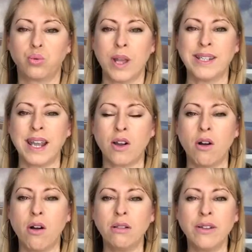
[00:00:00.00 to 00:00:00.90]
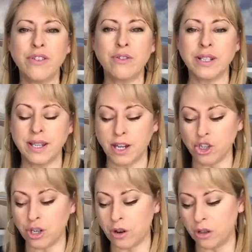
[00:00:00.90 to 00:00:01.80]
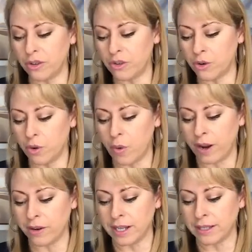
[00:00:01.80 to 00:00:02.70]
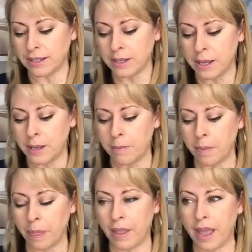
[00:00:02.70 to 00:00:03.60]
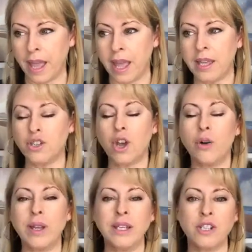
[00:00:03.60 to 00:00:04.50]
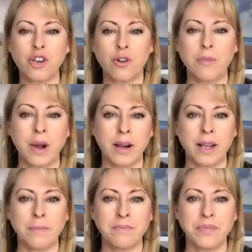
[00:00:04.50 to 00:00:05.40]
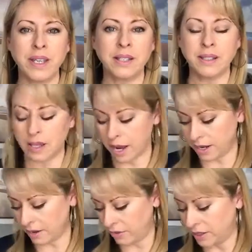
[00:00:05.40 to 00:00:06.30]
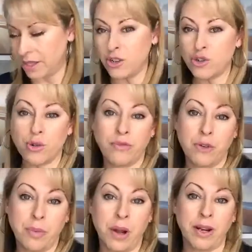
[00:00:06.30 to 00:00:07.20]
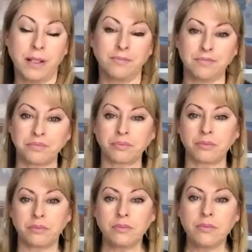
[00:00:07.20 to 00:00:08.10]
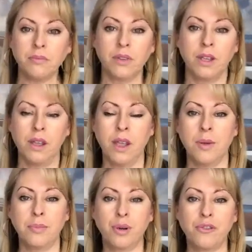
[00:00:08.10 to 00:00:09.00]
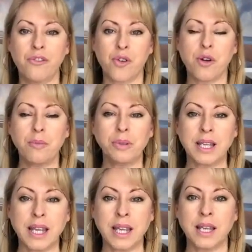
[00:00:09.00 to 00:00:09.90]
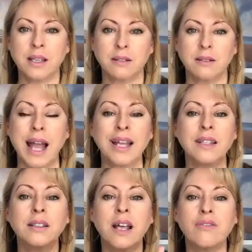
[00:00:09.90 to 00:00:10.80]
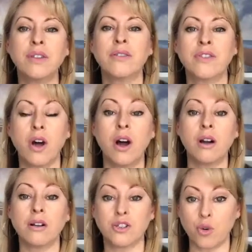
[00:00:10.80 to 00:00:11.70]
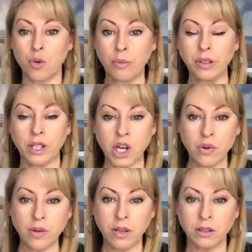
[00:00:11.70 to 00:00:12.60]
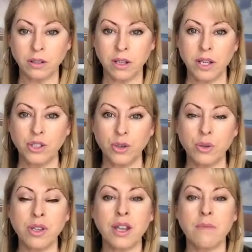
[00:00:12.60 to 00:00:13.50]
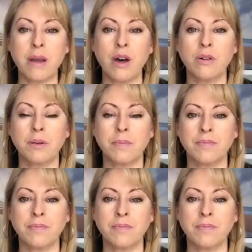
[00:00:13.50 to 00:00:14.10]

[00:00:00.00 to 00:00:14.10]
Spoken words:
And take all of your attention, all of your awareness, and go into your body, inside of the center of your body. Preferably at the level of the heart or below. So think about,